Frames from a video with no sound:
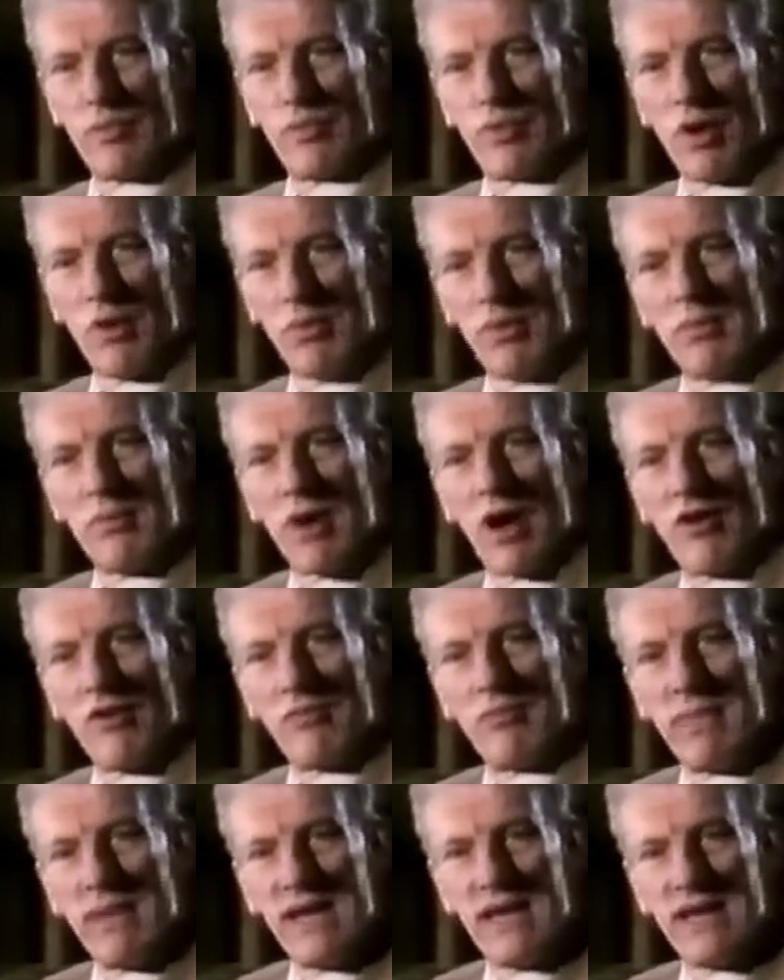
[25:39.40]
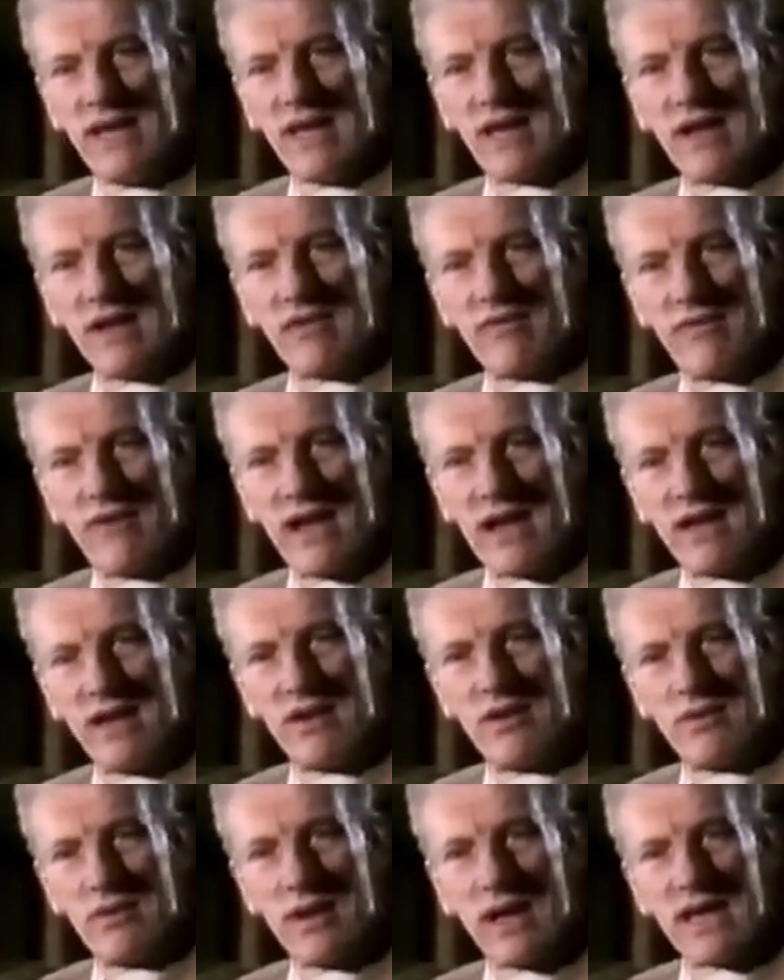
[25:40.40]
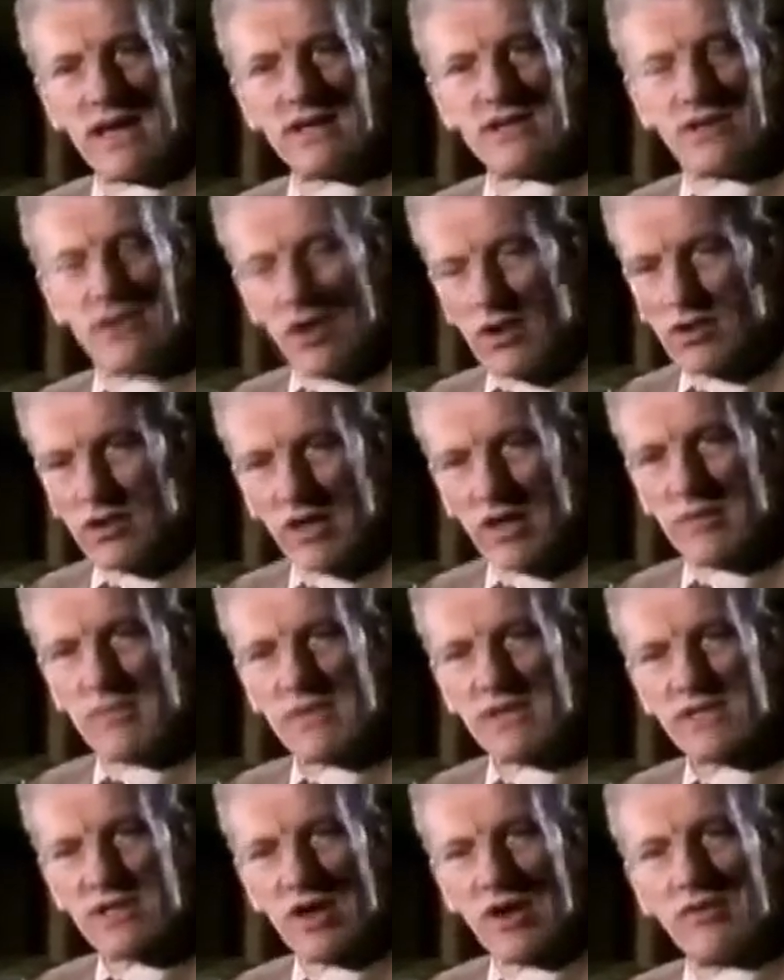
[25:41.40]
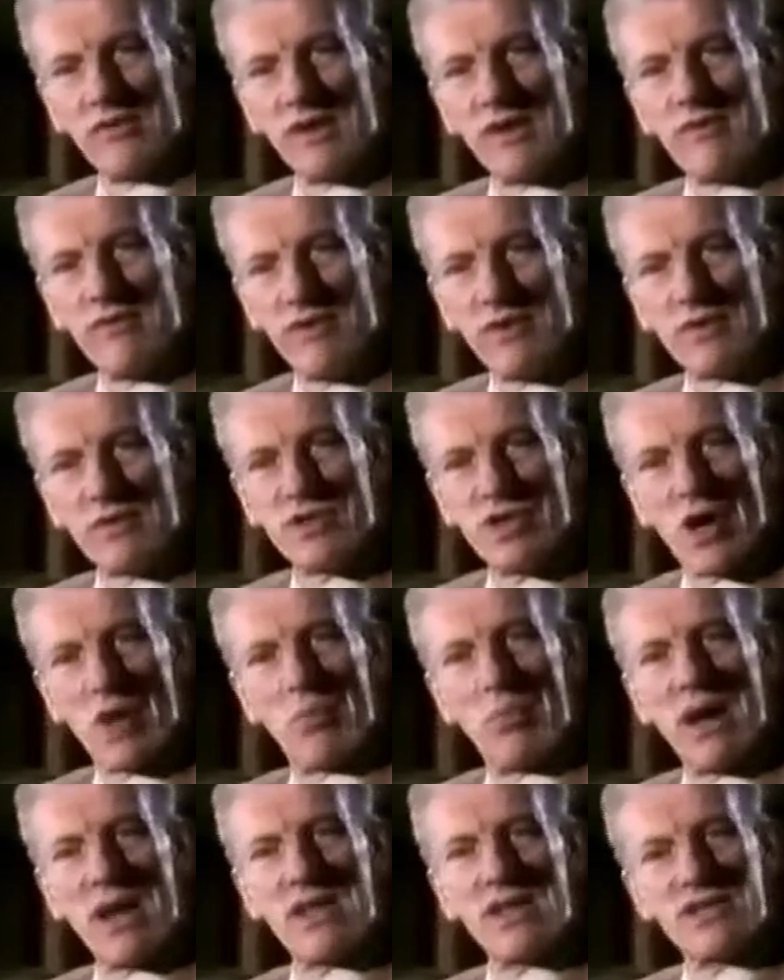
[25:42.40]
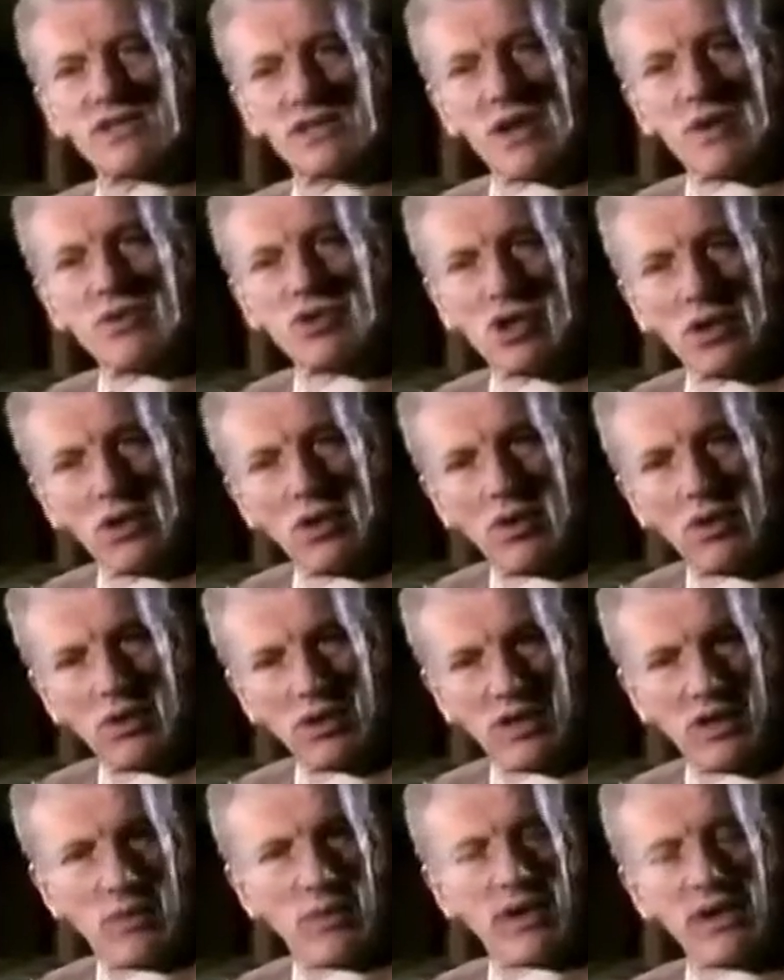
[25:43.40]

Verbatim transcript: The problem of meaning and value is not going to be solved in future by the social order.